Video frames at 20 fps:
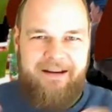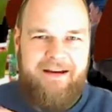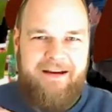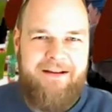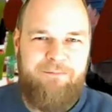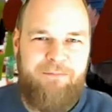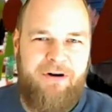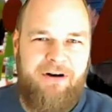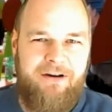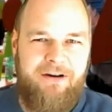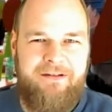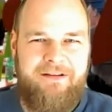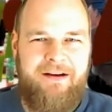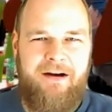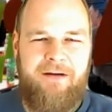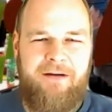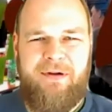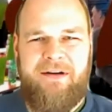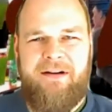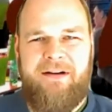a broad
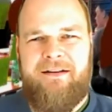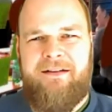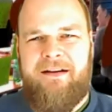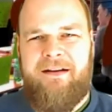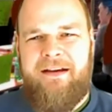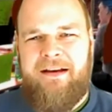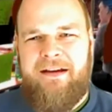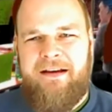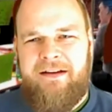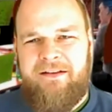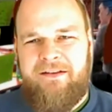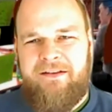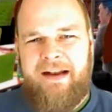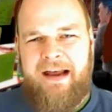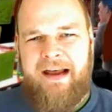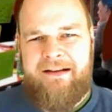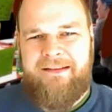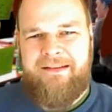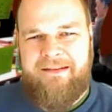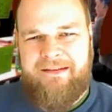top on it. So
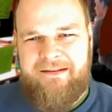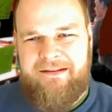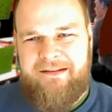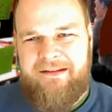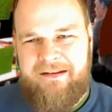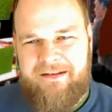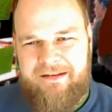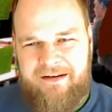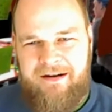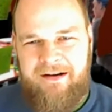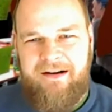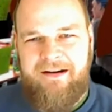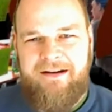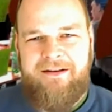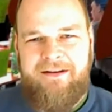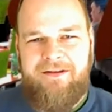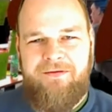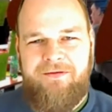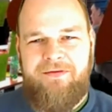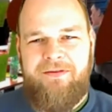that's the
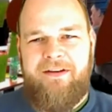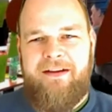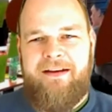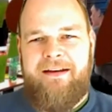kind of